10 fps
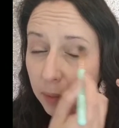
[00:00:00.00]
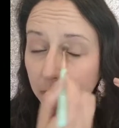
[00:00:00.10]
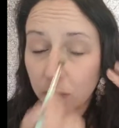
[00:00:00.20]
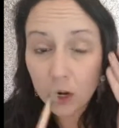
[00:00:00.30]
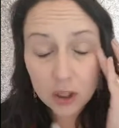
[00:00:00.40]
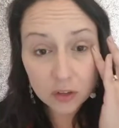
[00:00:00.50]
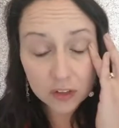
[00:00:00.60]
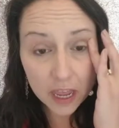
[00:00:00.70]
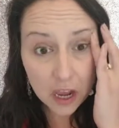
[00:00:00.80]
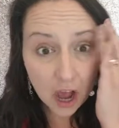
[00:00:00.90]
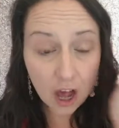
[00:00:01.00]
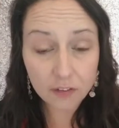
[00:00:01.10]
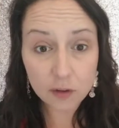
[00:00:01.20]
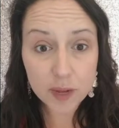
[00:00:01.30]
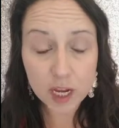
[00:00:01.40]
I'm gonna end up on one of those
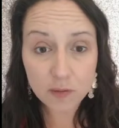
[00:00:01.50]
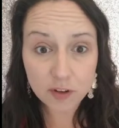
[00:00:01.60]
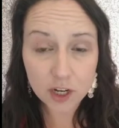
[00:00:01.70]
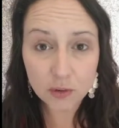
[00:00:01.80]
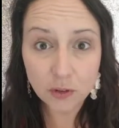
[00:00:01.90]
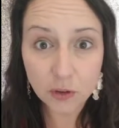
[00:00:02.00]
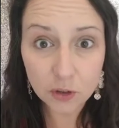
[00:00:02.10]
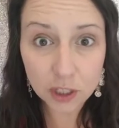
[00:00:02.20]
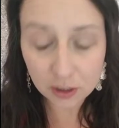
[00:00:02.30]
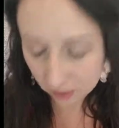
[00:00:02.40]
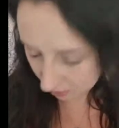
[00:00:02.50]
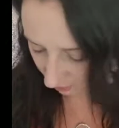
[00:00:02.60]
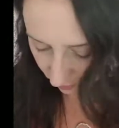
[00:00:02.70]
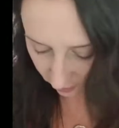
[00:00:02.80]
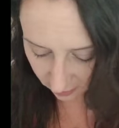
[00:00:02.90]
like awful makeup video
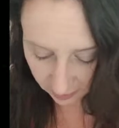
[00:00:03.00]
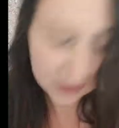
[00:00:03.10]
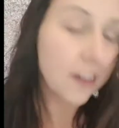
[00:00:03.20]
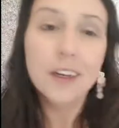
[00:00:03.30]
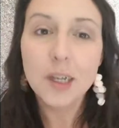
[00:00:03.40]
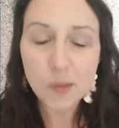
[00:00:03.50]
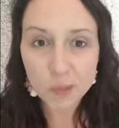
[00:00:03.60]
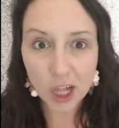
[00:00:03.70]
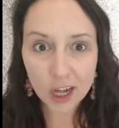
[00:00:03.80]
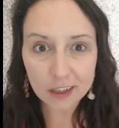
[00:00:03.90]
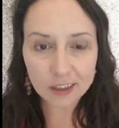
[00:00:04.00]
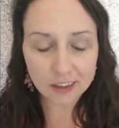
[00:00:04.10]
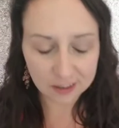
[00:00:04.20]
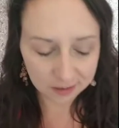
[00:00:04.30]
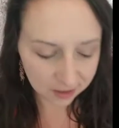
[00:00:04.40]
tutorial
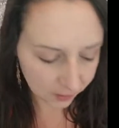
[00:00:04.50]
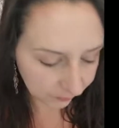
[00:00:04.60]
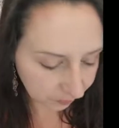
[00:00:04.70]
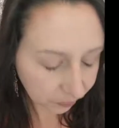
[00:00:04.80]
vlogs.